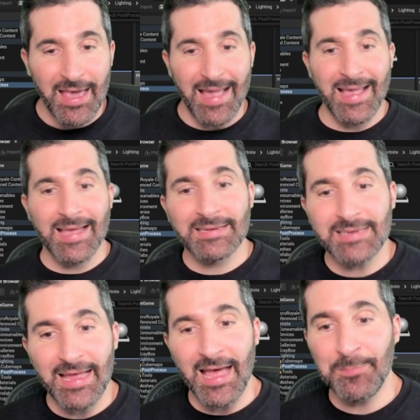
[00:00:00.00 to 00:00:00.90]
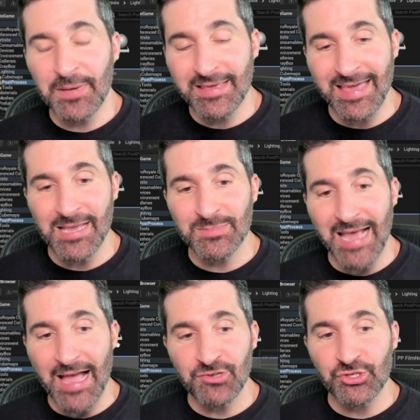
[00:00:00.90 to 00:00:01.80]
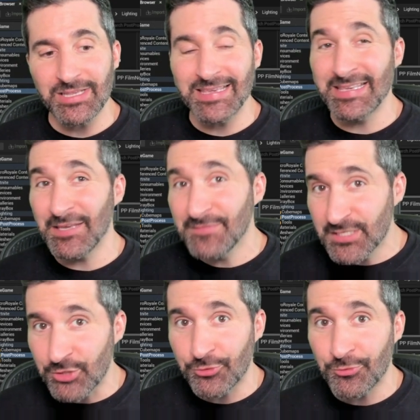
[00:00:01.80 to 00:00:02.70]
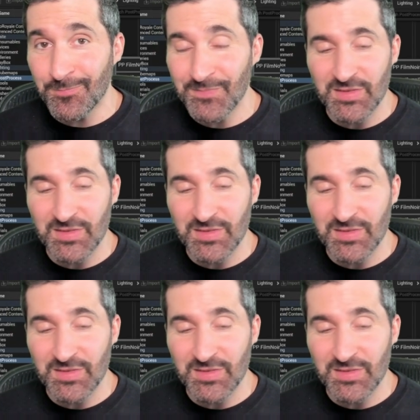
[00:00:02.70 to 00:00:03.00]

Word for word: and Epic Games actually gives you